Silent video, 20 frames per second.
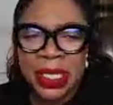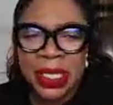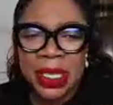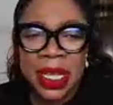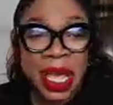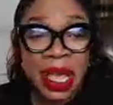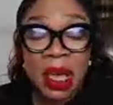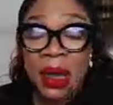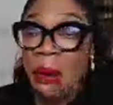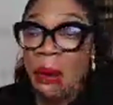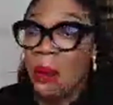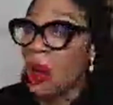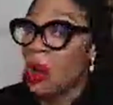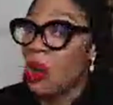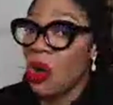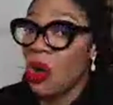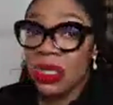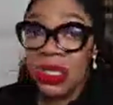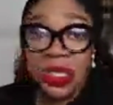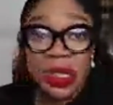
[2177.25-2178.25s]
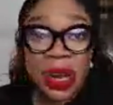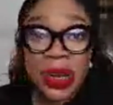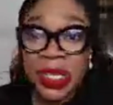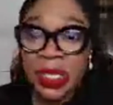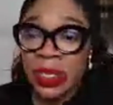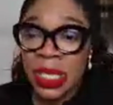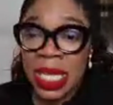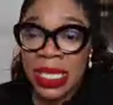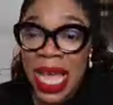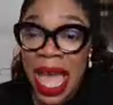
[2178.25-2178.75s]
But contrary to that, I
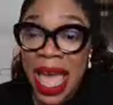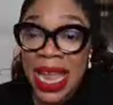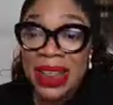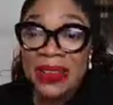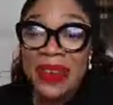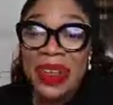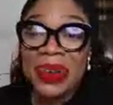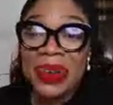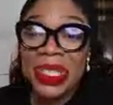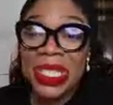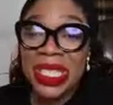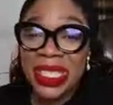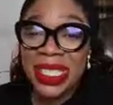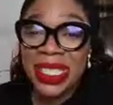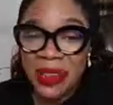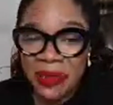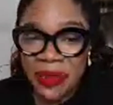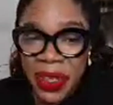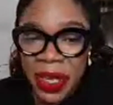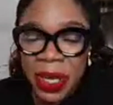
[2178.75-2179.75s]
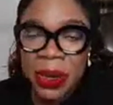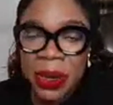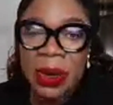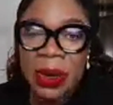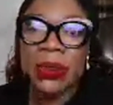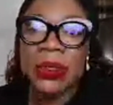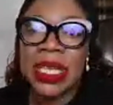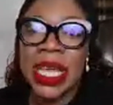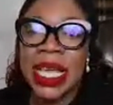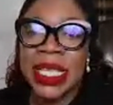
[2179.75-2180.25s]
had a very difficult
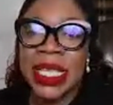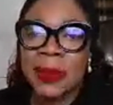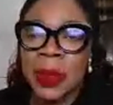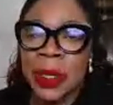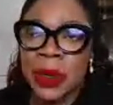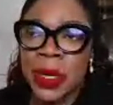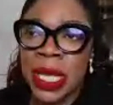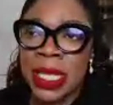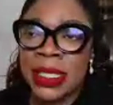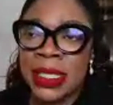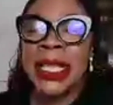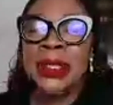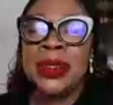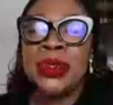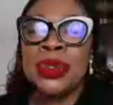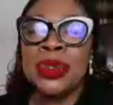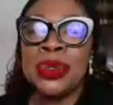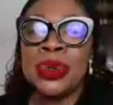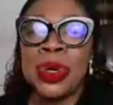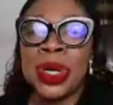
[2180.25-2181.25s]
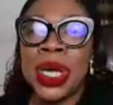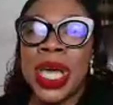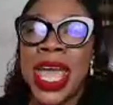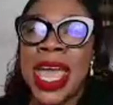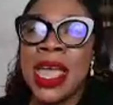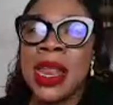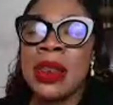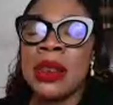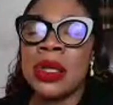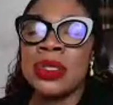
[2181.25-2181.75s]
experience. It took
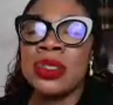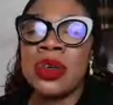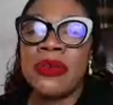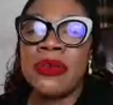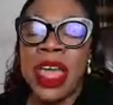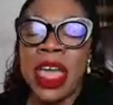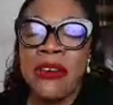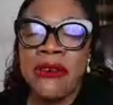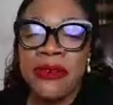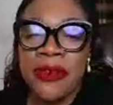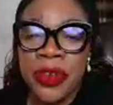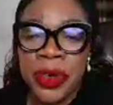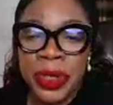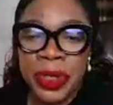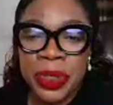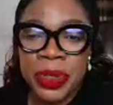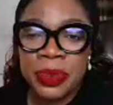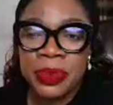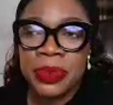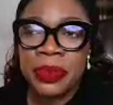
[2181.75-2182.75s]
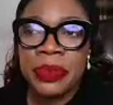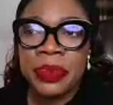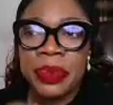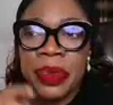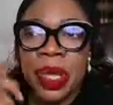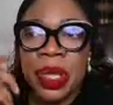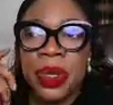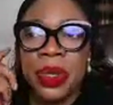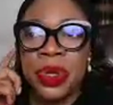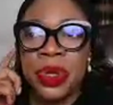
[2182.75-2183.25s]
a lot of effort,
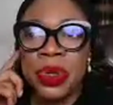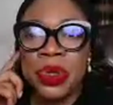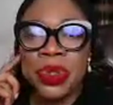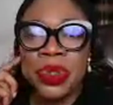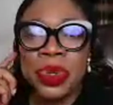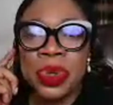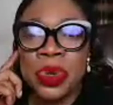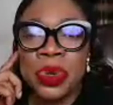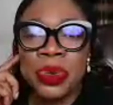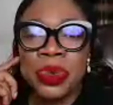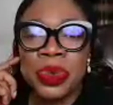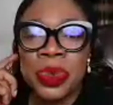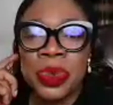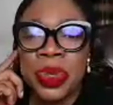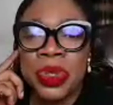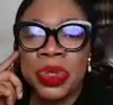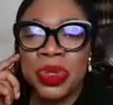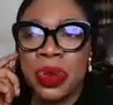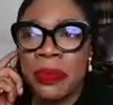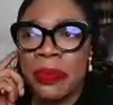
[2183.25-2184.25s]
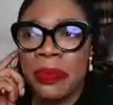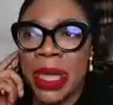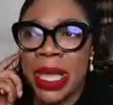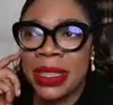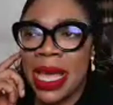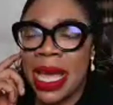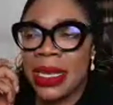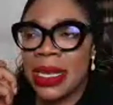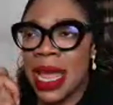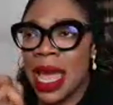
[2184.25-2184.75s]
to
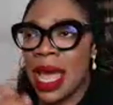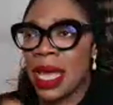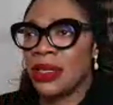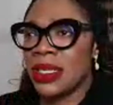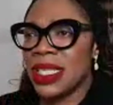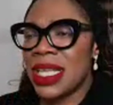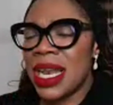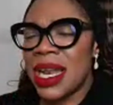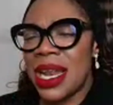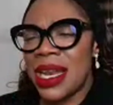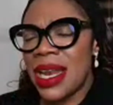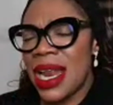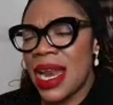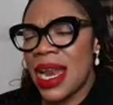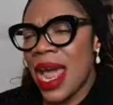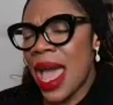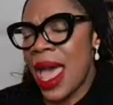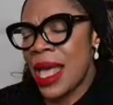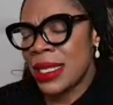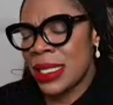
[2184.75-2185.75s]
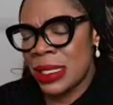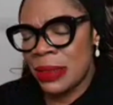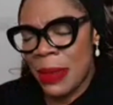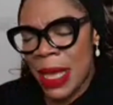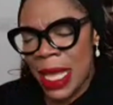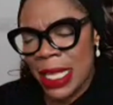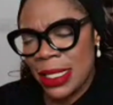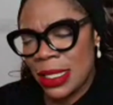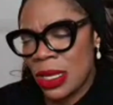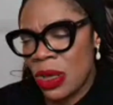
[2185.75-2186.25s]
make that diagnosis. And then I asked
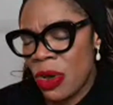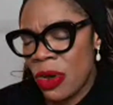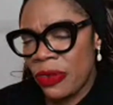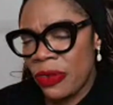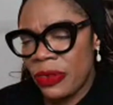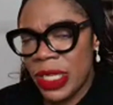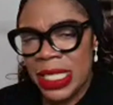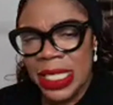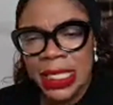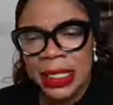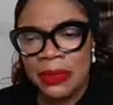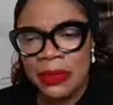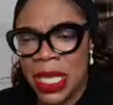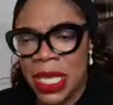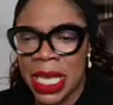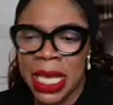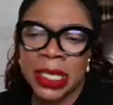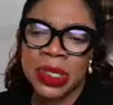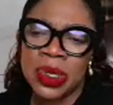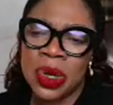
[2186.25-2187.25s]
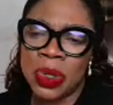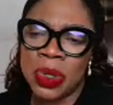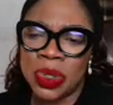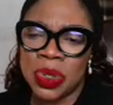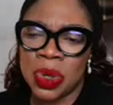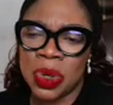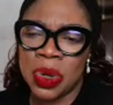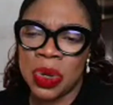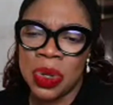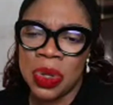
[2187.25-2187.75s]
myself, this is me, a
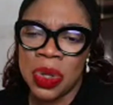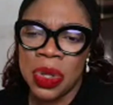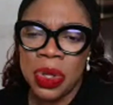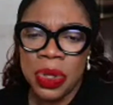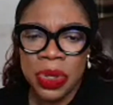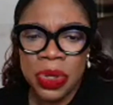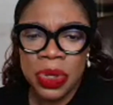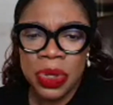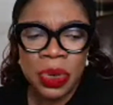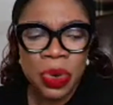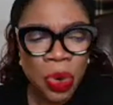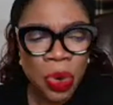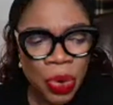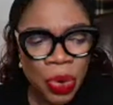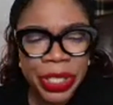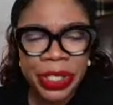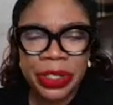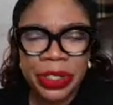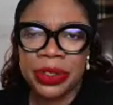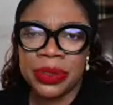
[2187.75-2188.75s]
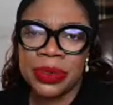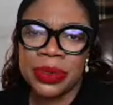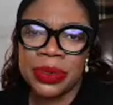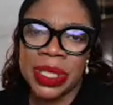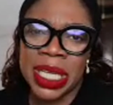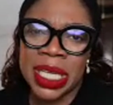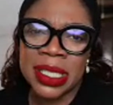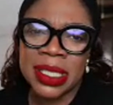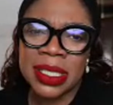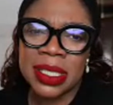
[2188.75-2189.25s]
doctor, going through
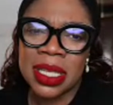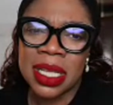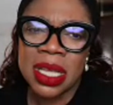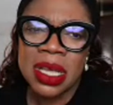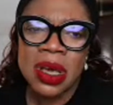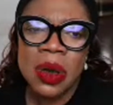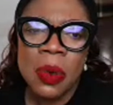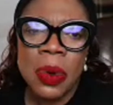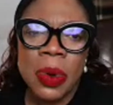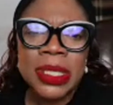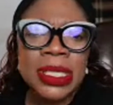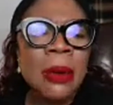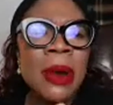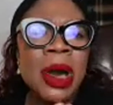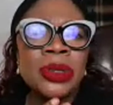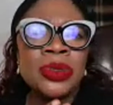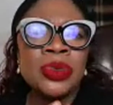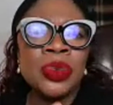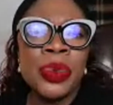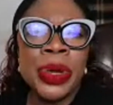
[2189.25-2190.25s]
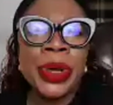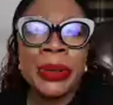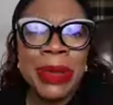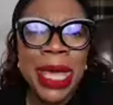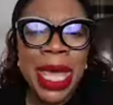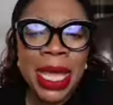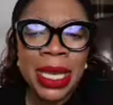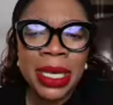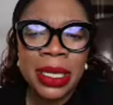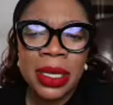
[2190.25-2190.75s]
this. What about
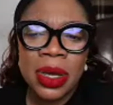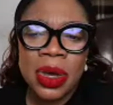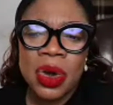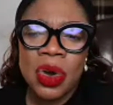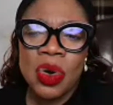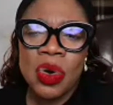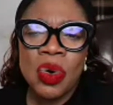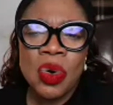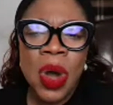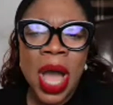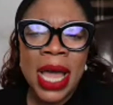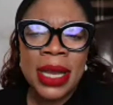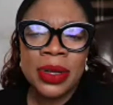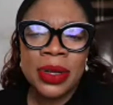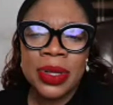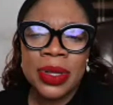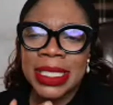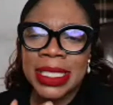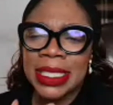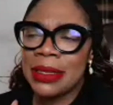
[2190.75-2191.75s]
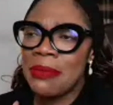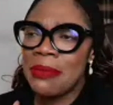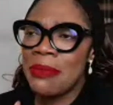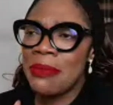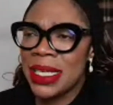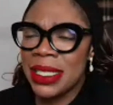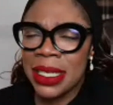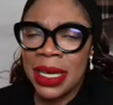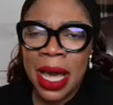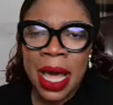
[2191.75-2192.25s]
women who are not in the
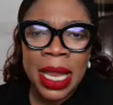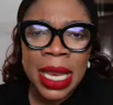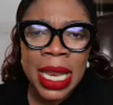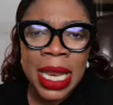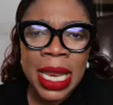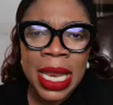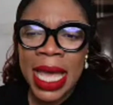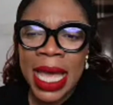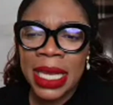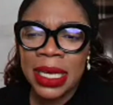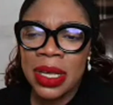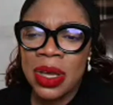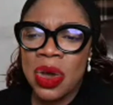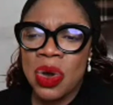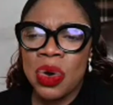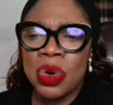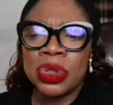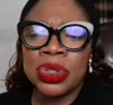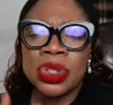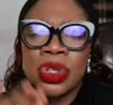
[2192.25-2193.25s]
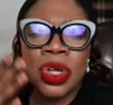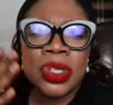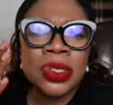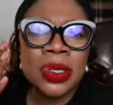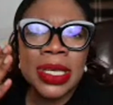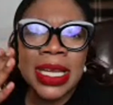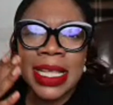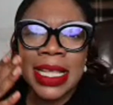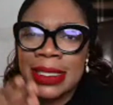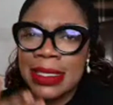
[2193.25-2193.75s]
medical line, who do not
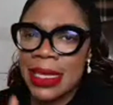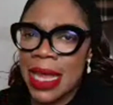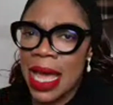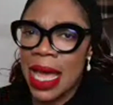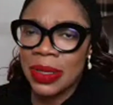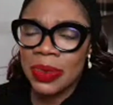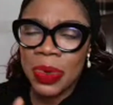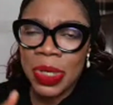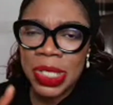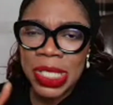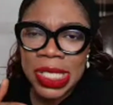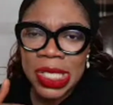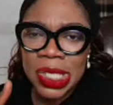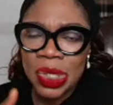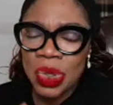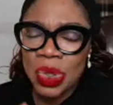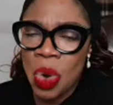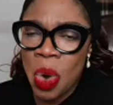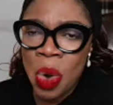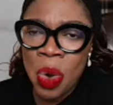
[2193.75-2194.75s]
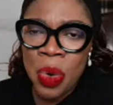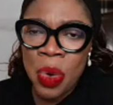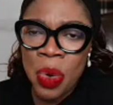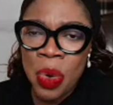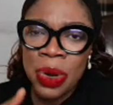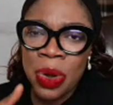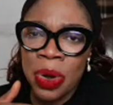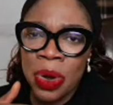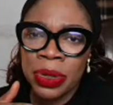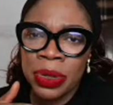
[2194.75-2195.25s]
understand what is
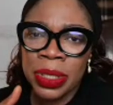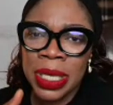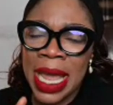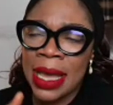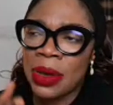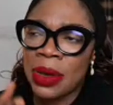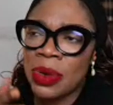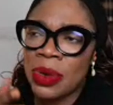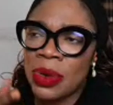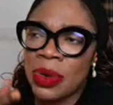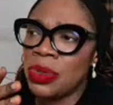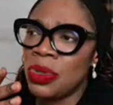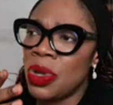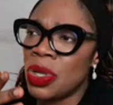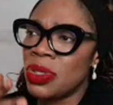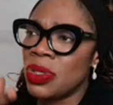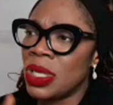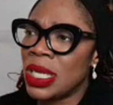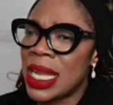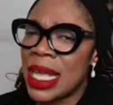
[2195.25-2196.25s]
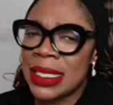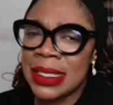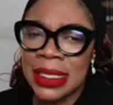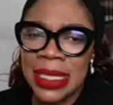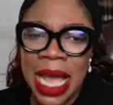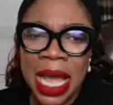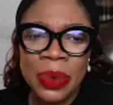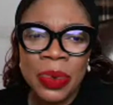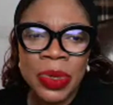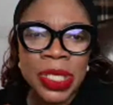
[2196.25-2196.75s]
going on, like who do not
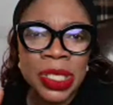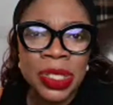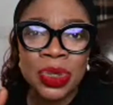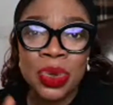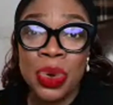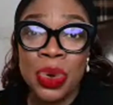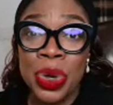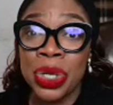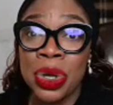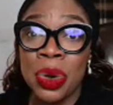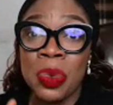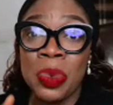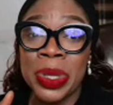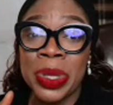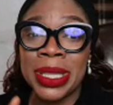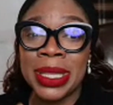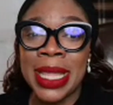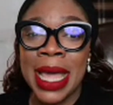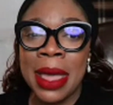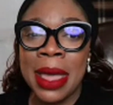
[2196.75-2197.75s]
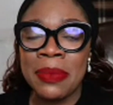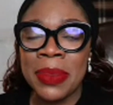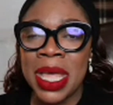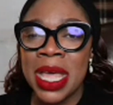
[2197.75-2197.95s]
understand what is going on with them?